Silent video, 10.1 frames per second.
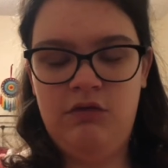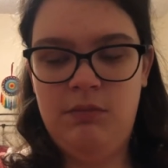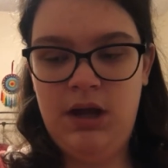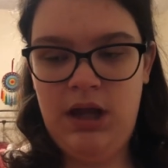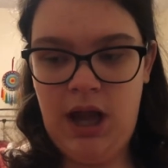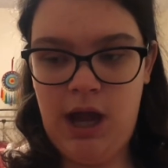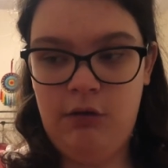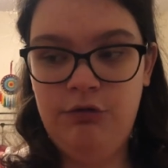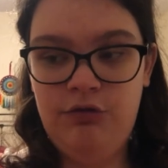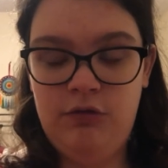to my
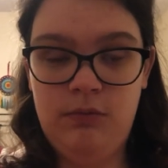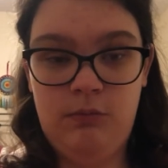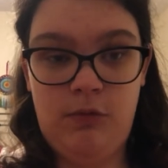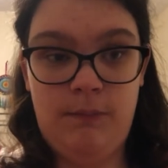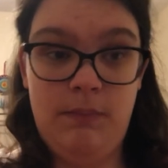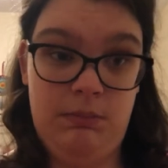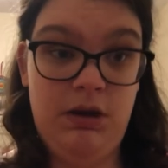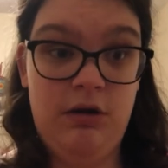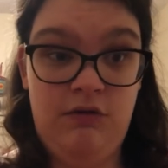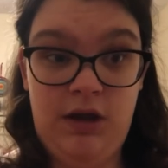house. Well, my
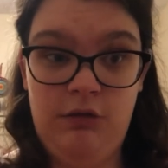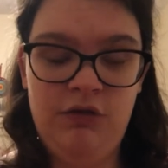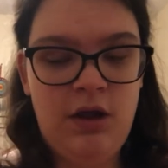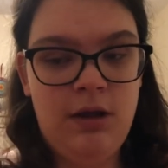parents' house.